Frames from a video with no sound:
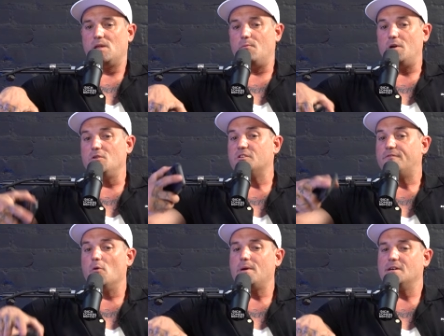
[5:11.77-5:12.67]
and we use the
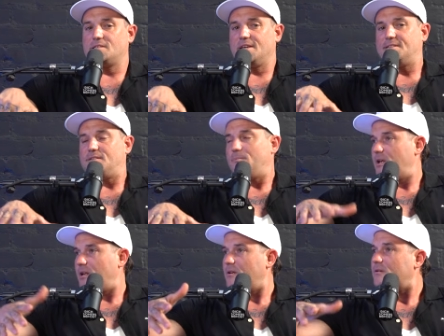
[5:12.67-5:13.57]
phone because it's less
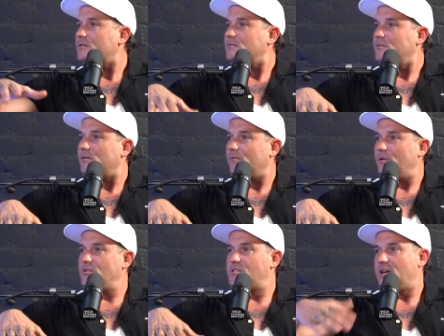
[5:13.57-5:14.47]
intimidating.
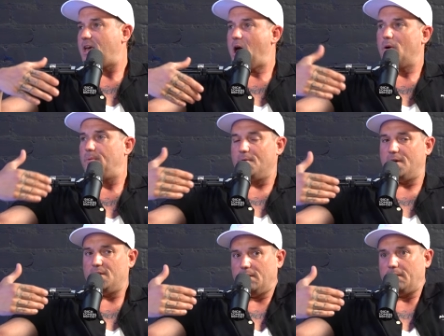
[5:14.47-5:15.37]
When you see a camera, people get